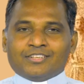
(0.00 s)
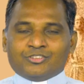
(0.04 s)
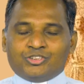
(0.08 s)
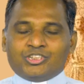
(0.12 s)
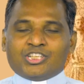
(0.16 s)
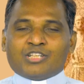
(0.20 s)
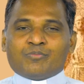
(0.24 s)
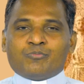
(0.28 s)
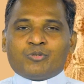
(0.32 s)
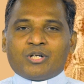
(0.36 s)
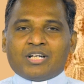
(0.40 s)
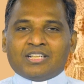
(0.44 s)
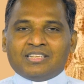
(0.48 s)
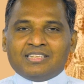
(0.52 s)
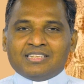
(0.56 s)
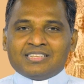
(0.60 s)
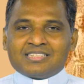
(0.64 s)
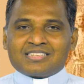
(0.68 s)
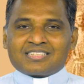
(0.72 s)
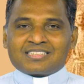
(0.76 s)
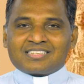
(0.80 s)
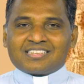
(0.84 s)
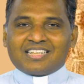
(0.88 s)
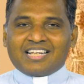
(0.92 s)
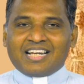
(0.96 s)
Dear
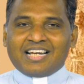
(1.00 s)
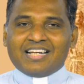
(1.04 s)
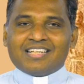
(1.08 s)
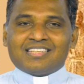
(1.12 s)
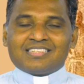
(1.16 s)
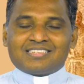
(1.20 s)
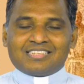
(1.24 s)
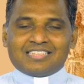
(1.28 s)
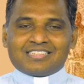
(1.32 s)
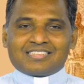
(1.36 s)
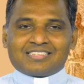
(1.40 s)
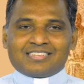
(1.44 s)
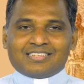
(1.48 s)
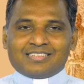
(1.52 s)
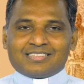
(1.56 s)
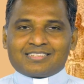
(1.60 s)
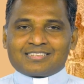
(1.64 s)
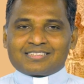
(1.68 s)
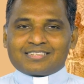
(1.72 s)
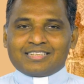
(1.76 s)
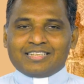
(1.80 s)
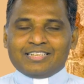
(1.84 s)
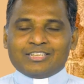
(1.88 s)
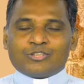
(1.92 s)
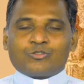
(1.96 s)
brothers and
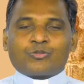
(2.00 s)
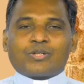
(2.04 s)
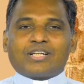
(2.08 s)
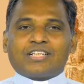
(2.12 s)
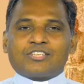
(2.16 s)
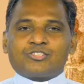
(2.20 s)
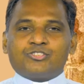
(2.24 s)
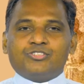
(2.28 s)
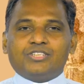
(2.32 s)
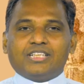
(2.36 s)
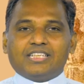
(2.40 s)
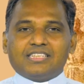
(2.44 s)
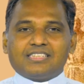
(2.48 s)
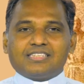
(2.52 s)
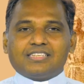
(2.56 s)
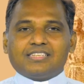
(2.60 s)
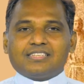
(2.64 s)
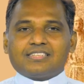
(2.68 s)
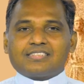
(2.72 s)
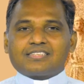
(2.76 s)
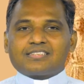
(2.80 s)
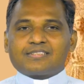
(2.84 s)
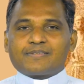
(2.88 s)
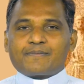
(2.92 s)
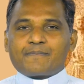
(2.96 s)
sisters in Christ
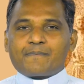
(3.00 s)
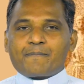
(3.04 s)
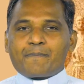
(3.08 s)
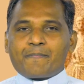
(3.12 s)
Jesus,